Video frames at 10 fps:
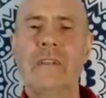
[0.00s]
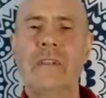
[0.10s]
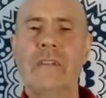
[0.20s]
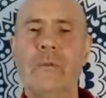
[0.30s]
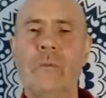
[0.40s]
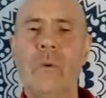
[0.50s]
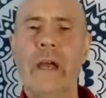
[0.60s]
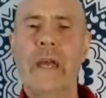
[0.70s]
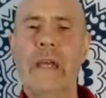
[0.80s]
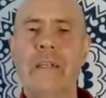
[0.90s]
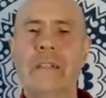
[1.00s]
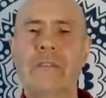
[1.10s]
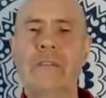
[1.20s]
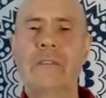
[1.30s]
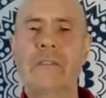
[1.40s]
and
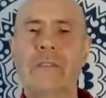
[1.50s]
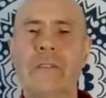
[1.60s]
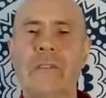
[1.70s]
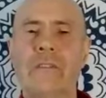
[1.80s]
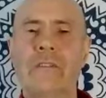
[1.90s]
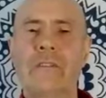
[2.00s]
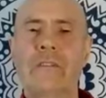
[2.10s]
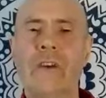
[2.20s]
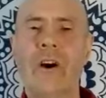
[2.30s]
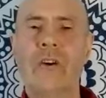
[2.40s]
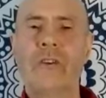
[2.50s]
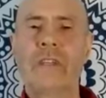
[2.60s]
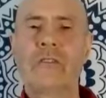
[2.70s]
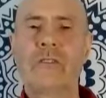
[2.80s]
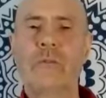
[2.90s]
awareness
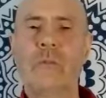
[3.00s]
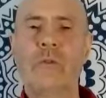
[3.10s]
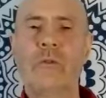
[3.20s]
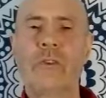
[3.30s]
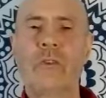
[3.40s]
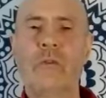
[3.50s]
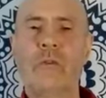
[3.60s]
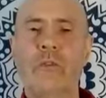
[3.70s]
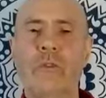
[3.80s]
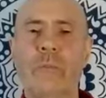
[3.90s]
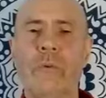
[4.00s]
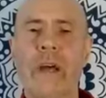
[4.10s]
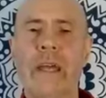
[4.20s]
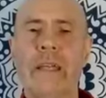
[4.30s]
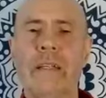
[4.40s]
starting to move through your
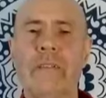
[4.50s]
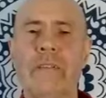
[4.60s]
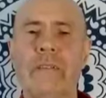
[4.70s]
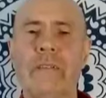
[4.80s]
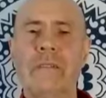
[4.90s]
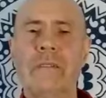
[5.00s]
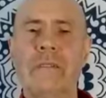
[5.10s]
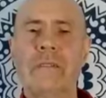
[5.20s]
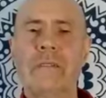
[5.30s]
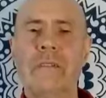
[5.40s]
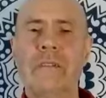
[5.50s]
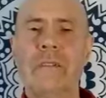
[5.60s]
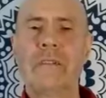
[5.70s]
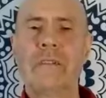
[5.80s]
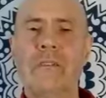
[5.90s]
brain,
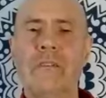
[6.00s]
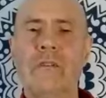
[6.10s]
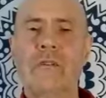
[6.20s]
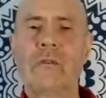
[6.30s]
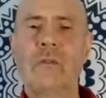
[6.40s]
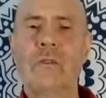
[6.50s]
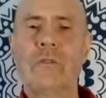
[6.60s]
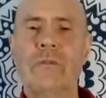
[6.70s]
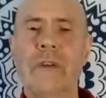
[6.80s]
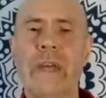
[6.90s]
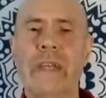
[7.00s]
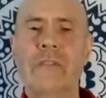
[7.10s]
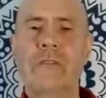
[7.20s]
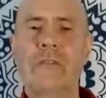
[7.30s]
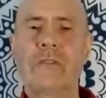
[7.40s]
through your
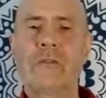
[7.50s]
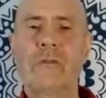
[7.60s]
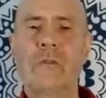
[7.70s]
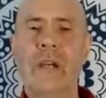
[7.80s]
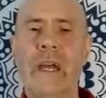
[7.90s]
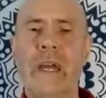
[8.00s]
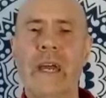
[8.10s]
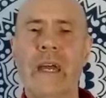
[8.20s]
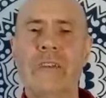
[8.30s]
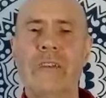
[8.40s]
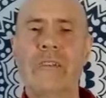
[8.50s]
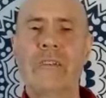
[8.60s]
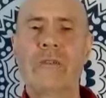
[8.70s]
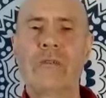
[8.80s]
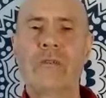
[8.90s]
face, through your head,
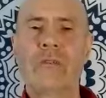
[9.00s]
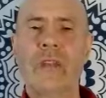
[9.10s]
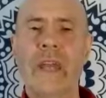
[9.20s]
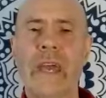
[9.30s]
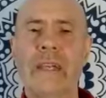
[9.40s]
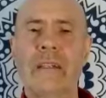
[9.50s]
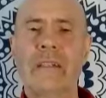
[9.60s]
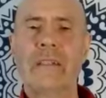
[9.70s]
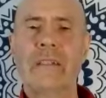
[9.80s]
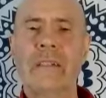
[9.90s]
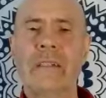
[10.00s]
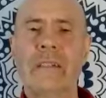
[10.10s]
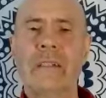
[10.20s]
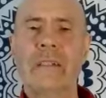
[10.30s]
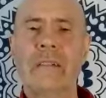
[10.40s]
through your neck,
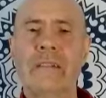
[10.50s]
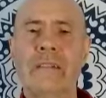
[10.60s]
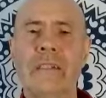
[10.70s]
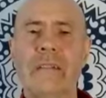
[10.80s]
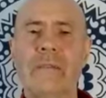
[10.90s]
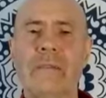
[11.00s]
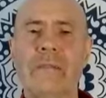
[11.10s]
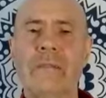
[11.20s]
as if